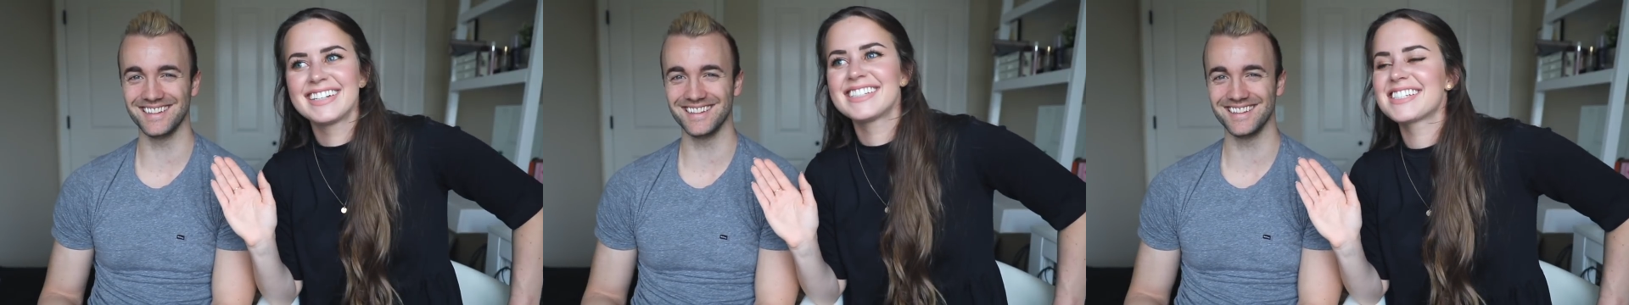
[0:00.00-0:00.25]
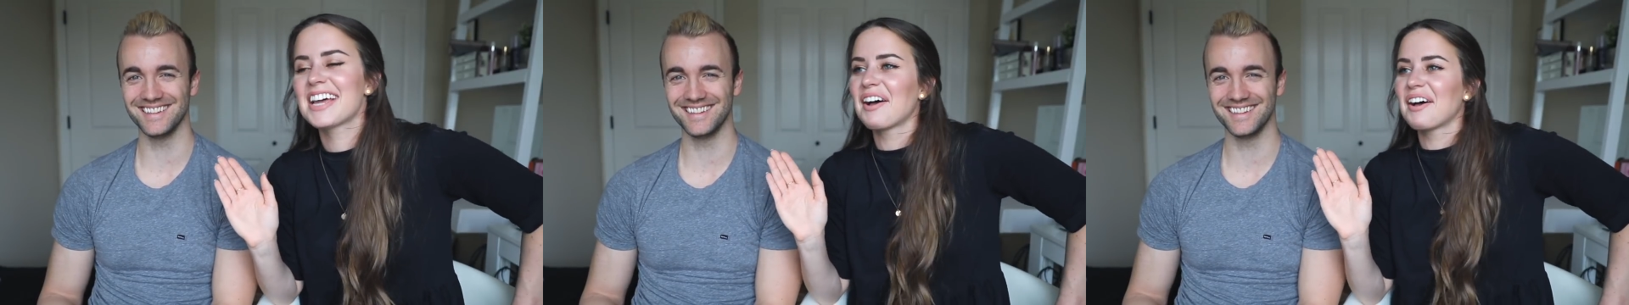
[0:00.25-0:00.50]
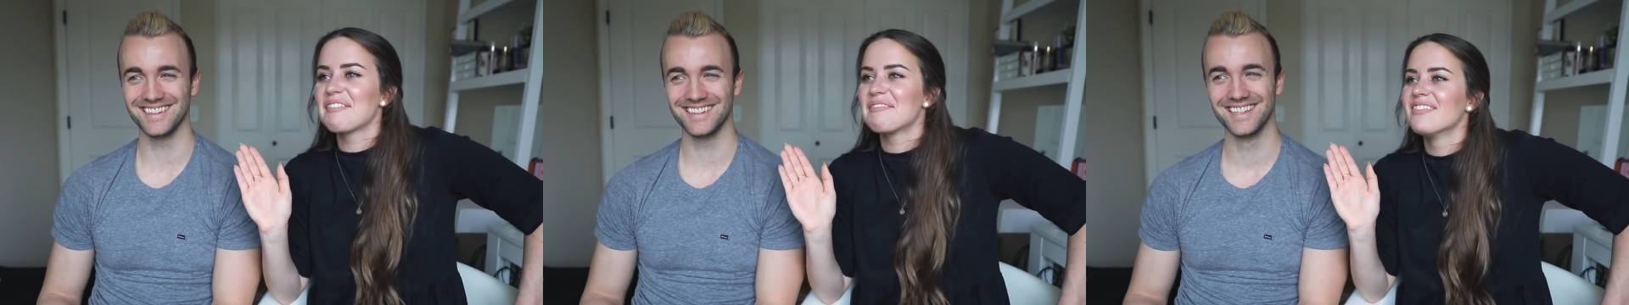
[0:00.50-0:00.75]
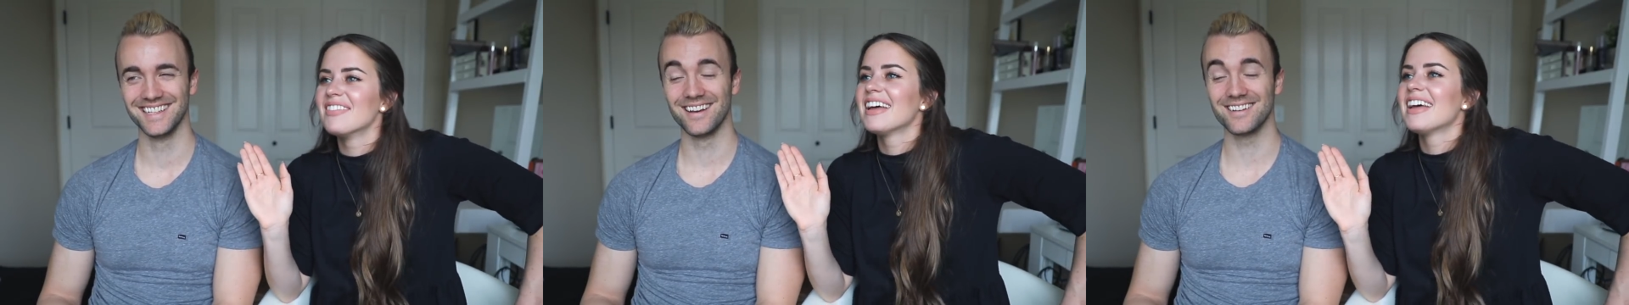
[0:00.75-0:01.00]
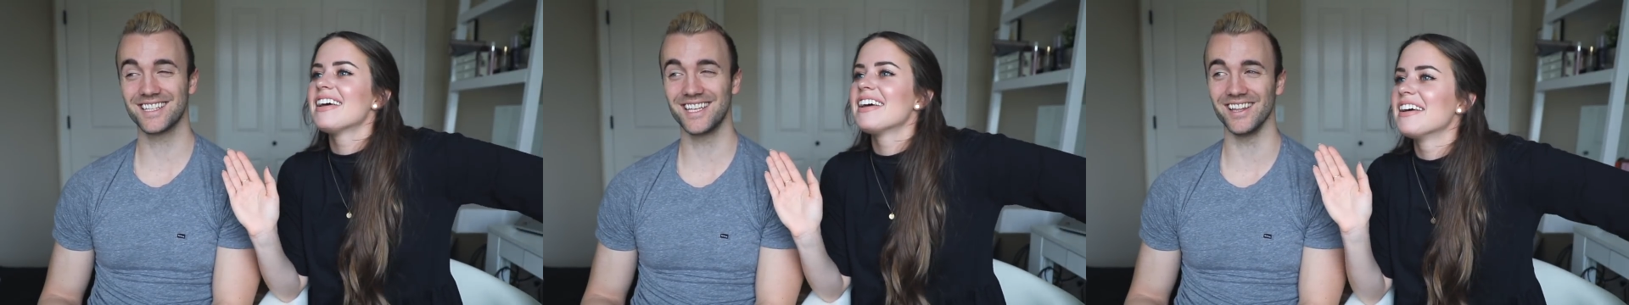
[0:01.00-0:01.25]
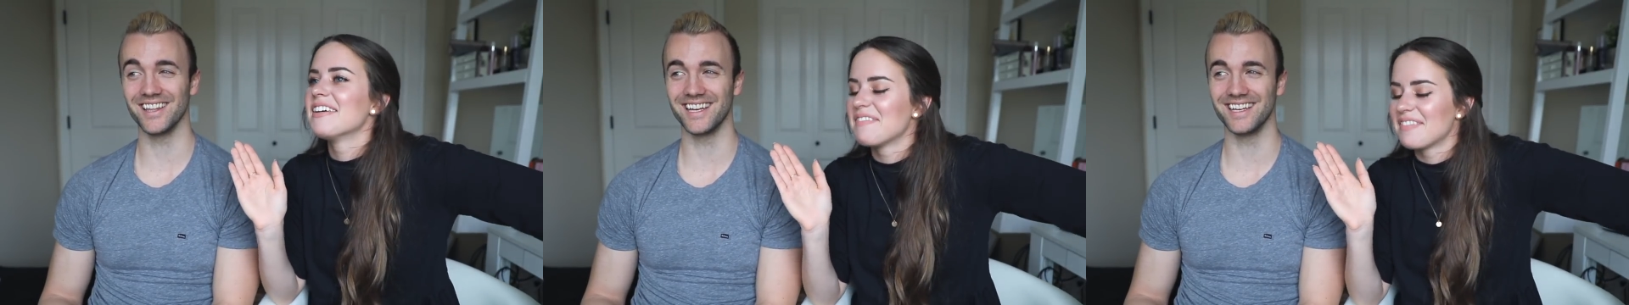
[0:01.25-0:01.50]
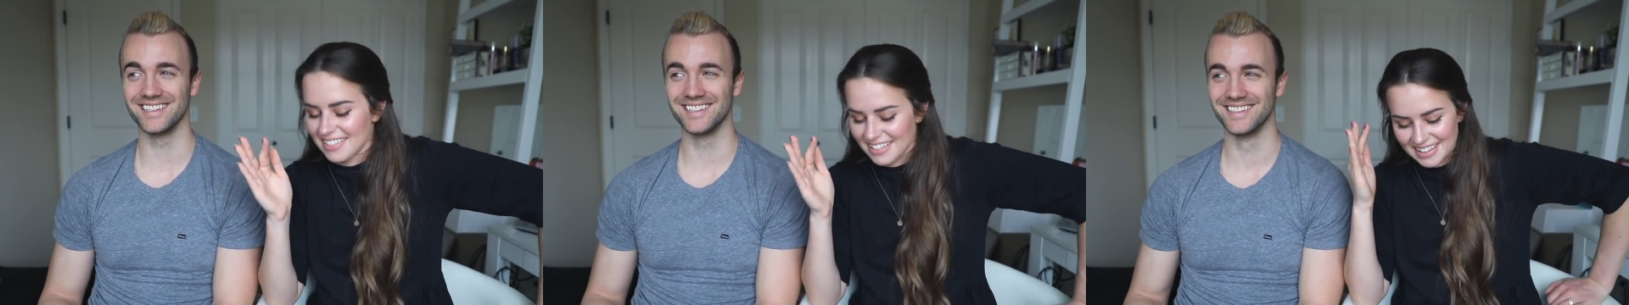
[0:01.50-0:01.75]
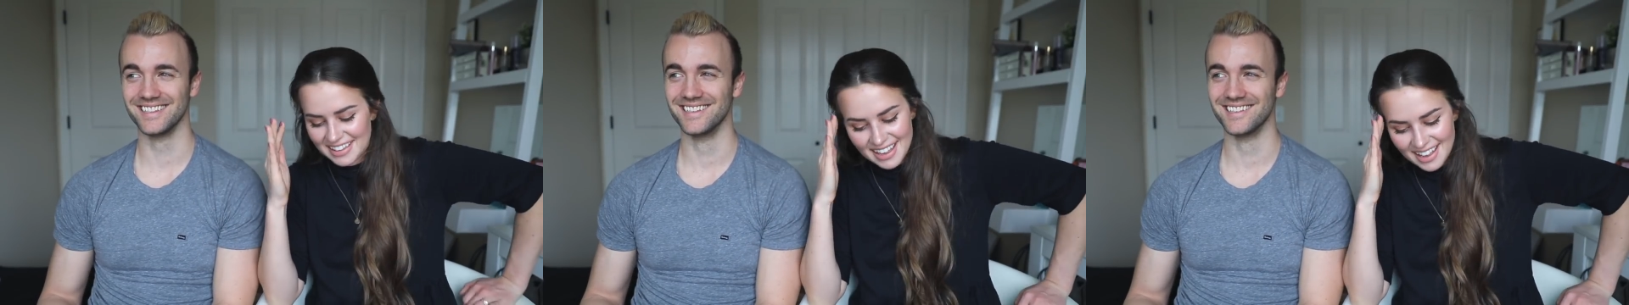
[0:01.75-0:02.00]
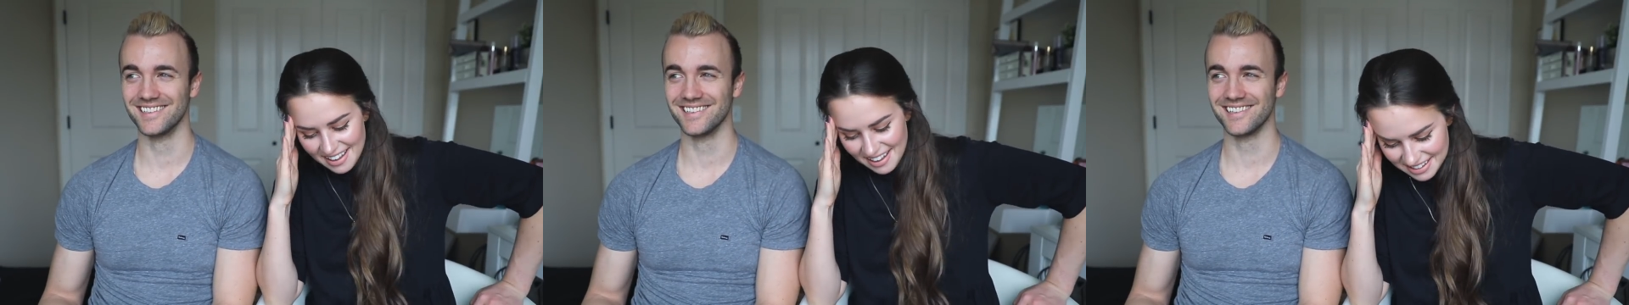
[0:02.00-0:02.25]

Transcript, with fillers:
Speaker 1: And um it's killing it. Yeah,